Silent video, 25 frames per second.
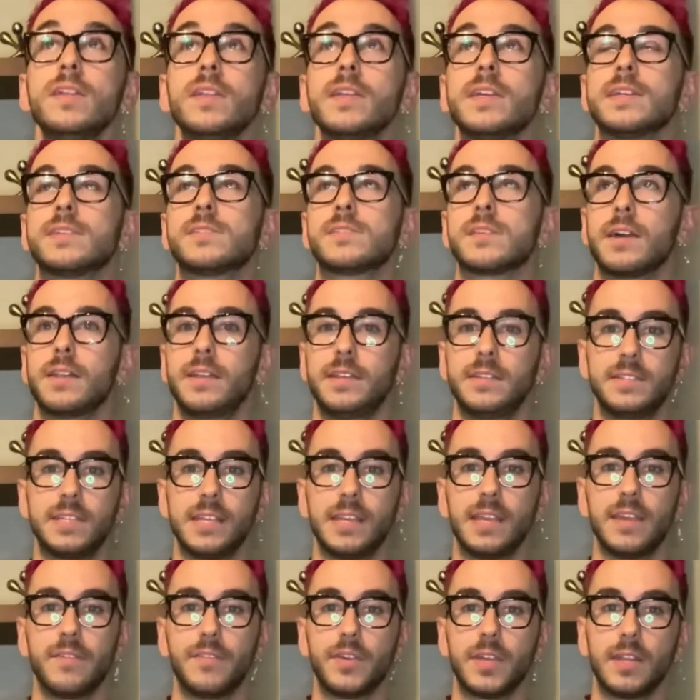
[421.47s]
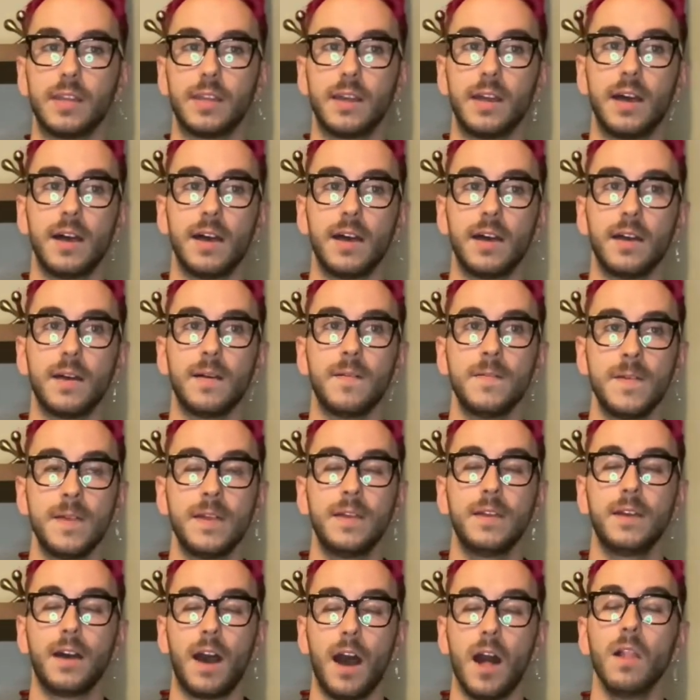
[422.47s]
excited to give it a
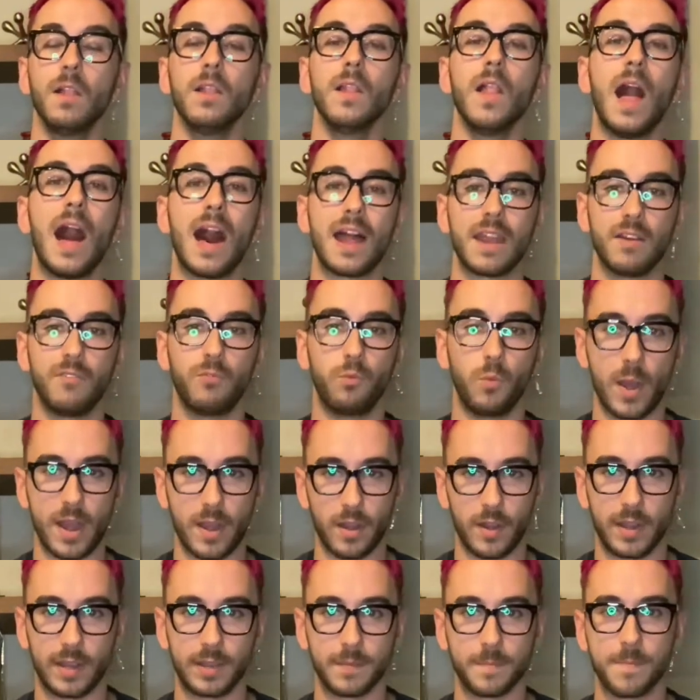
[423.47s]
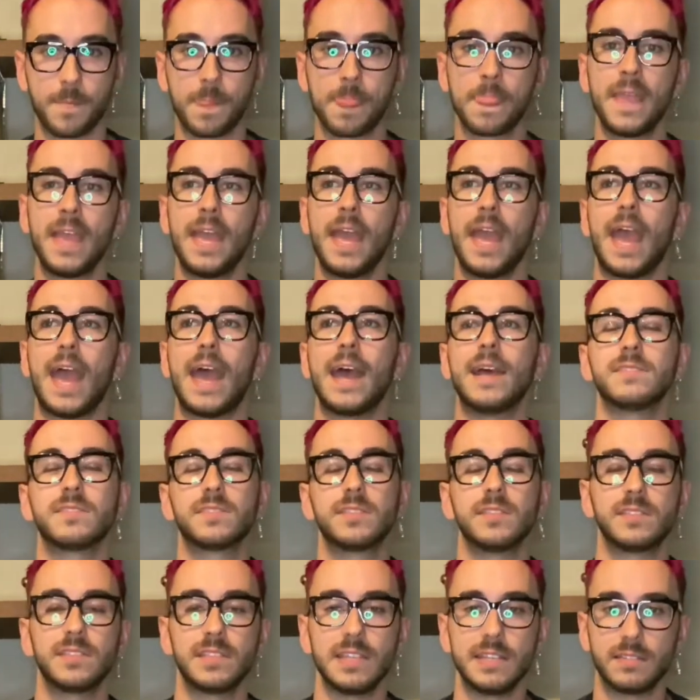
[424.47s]
lot of wearing as
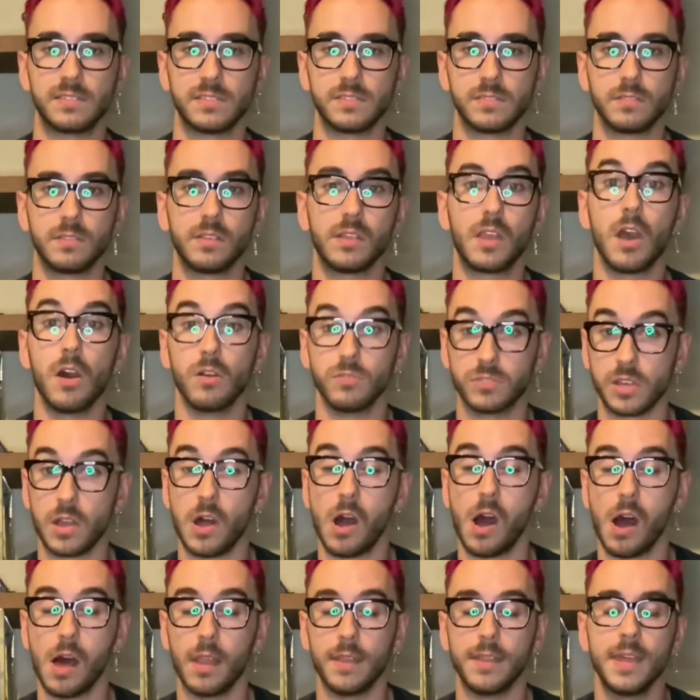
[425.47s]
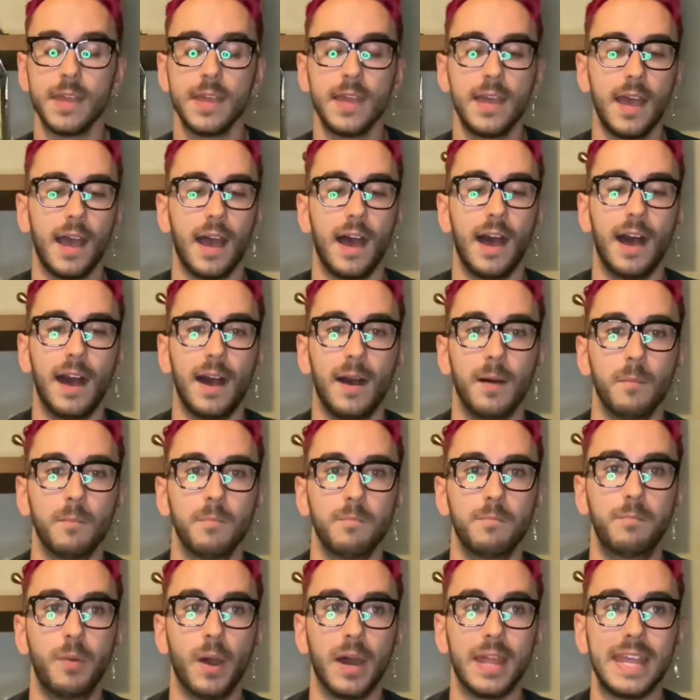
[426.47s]
the season goes on.
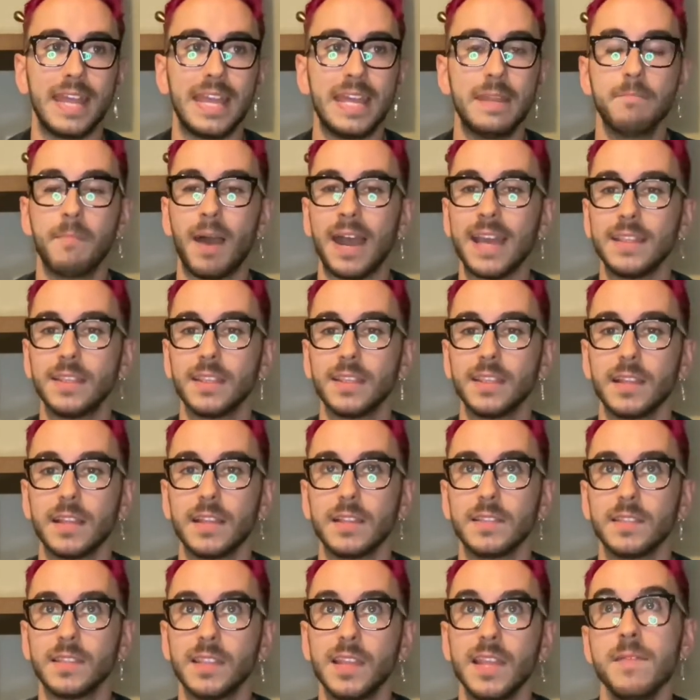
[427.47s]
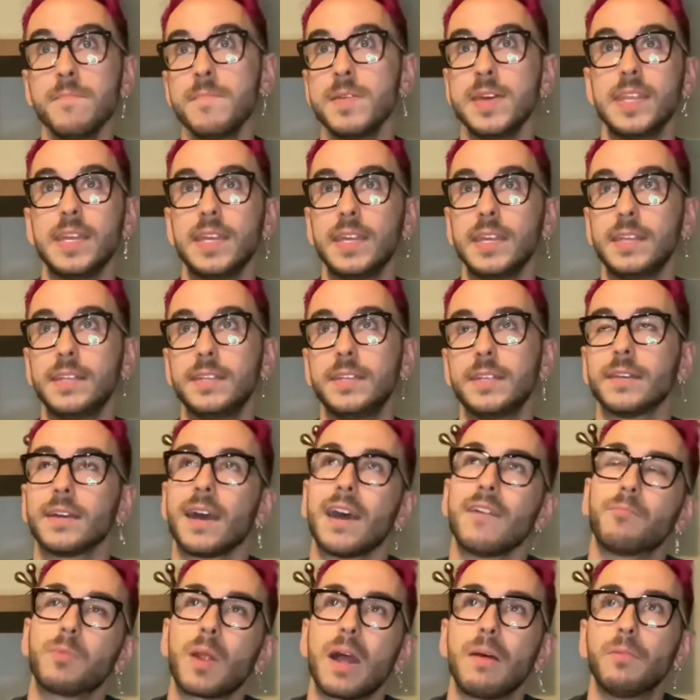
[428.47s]
But in my limited,
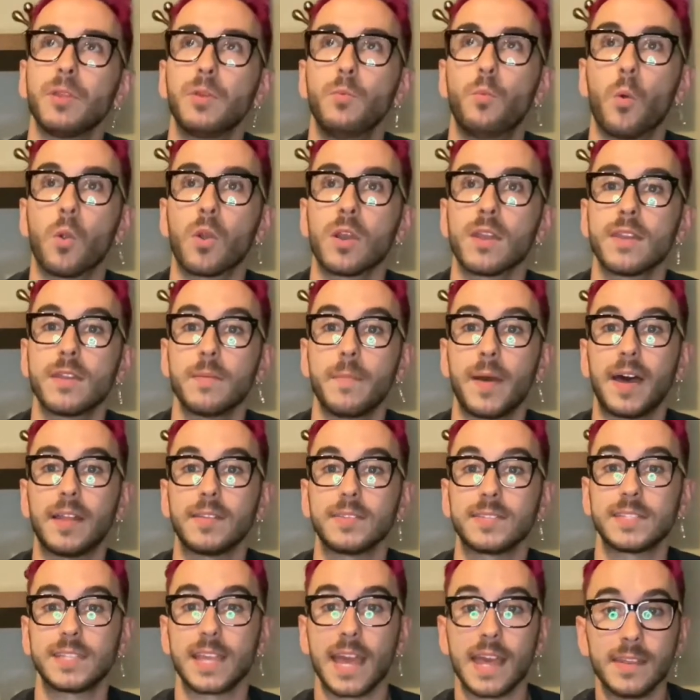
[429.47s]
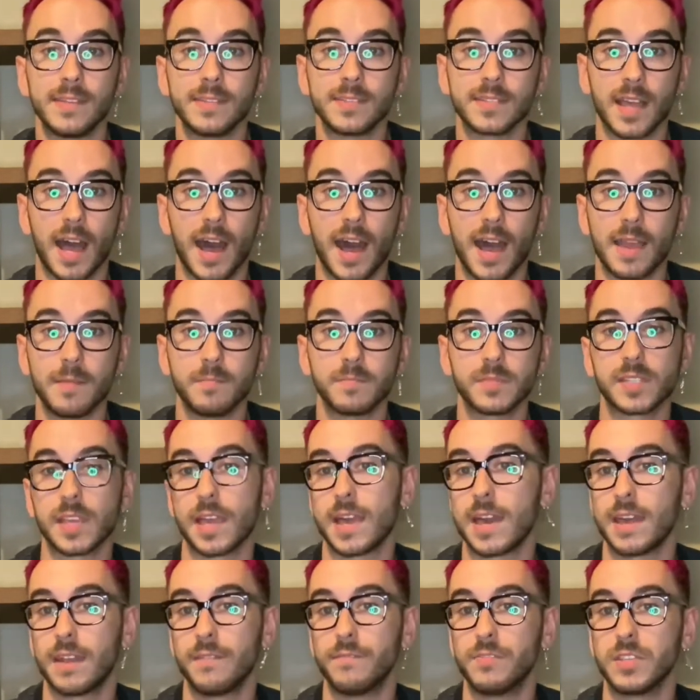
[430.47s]
I've probably worn it about 10 times
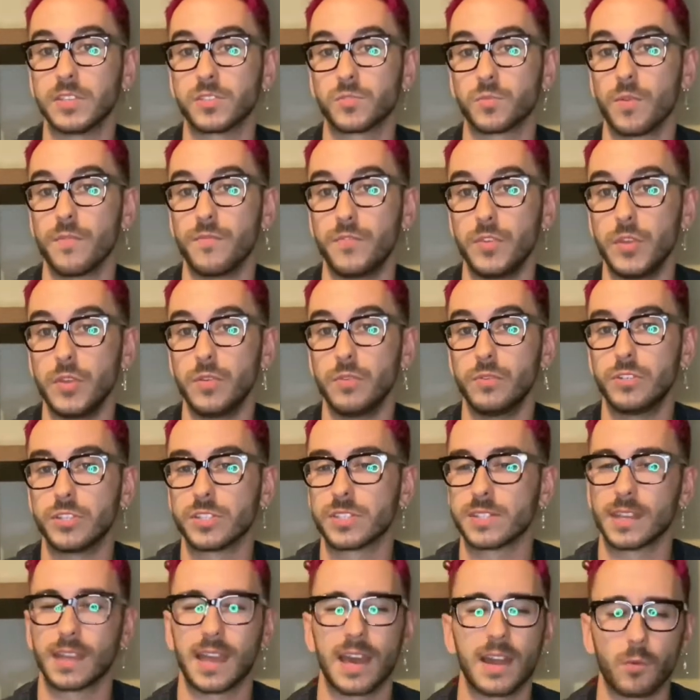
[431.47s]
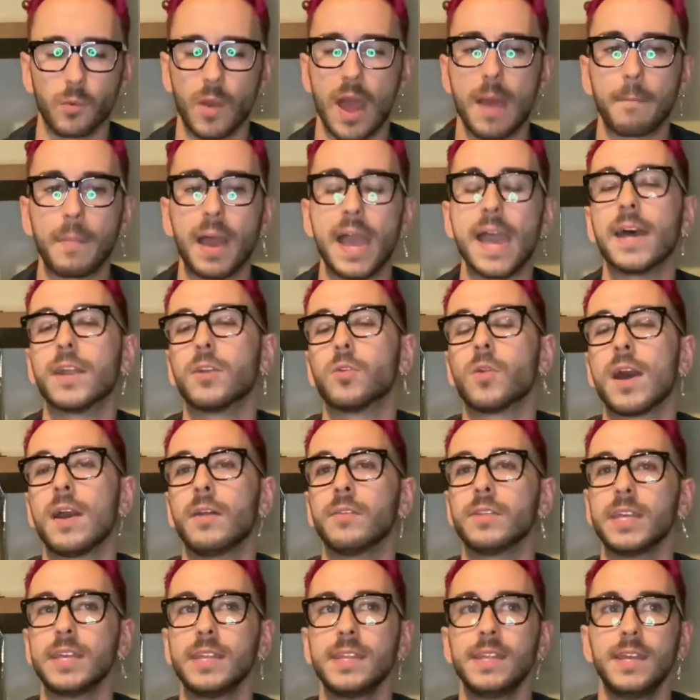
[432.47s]
ahead of this review just to kind of wrap my head
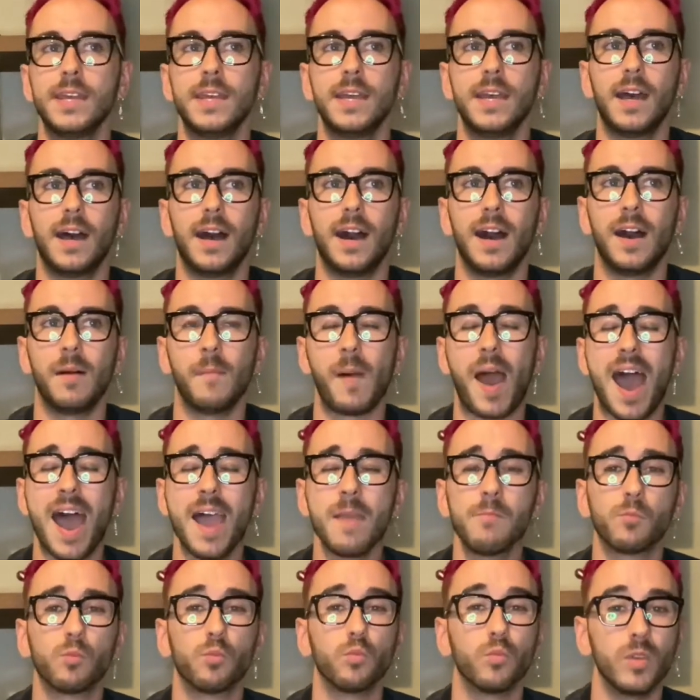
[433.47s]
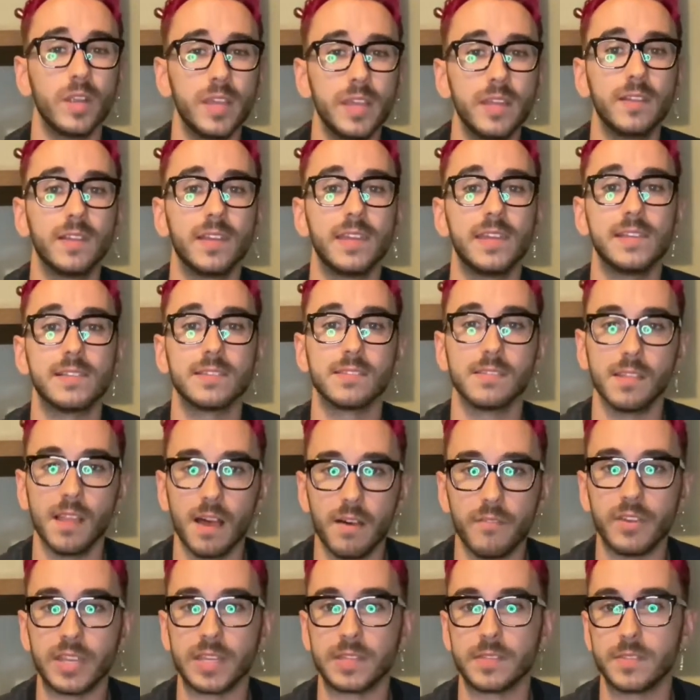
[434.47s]
around it. I'm really
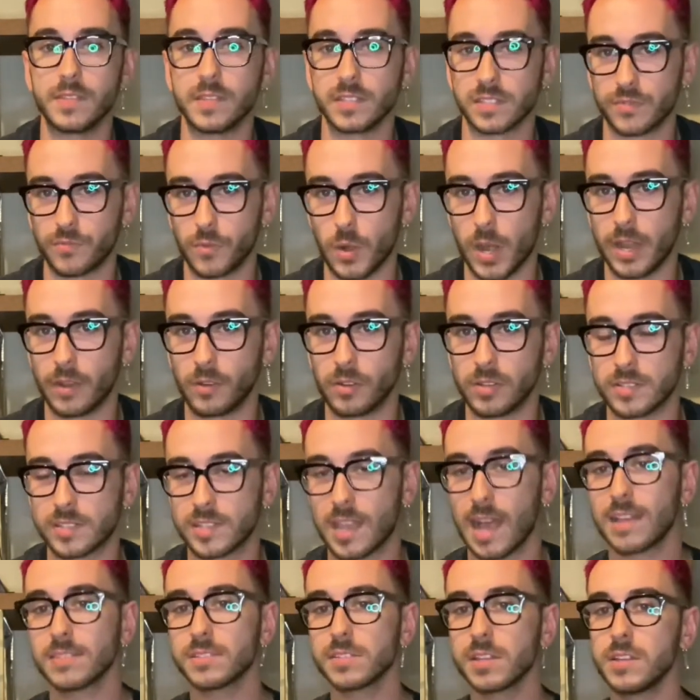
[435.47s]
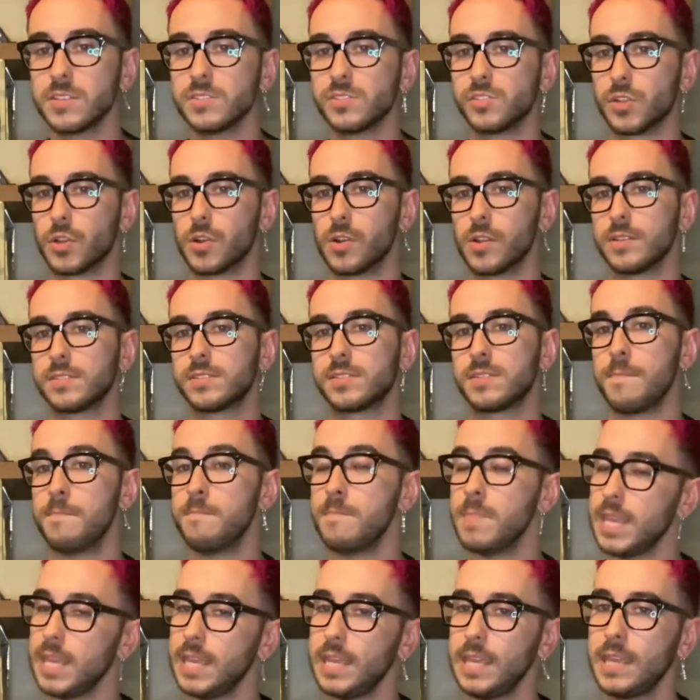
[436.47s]
loving this fragrance. Costa Azzurra to
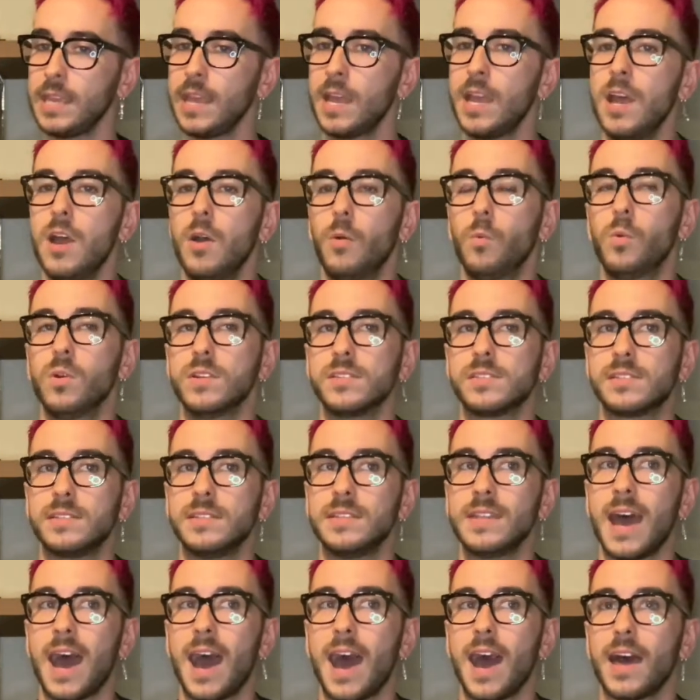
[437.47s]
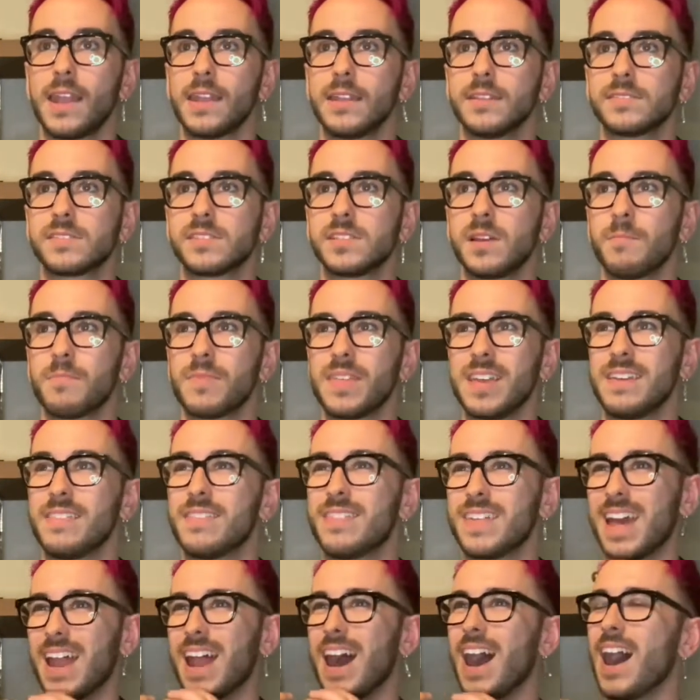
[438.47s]
me was not something
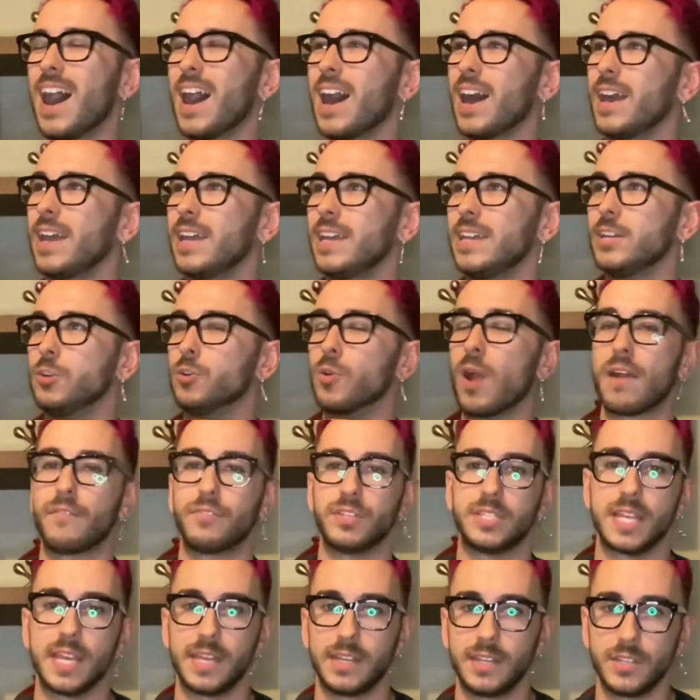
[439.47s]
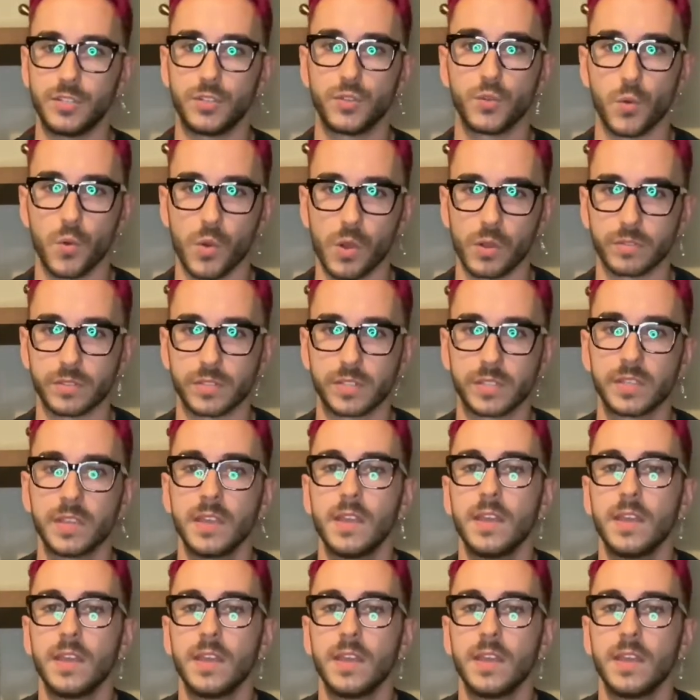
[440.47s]
that I gravitated towards.